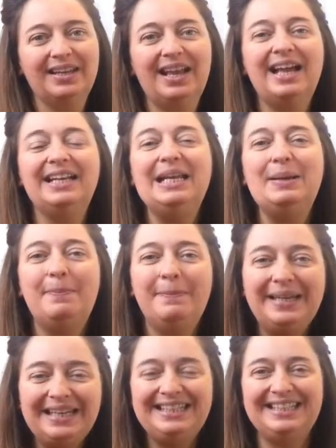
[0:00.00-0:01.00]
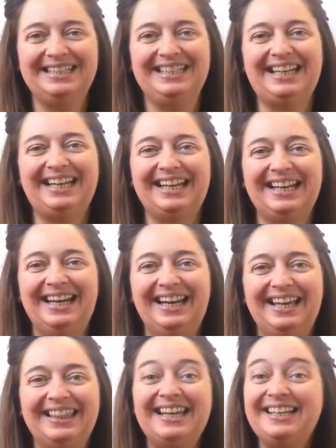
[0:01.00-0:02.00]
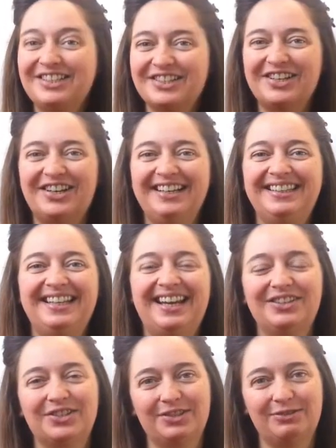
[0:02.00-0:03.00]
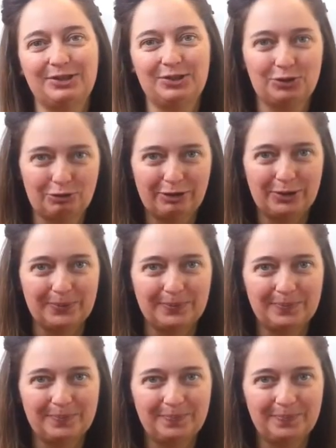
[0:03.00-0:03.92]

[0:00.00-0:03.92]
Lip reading: and immediately they decide the answer is true.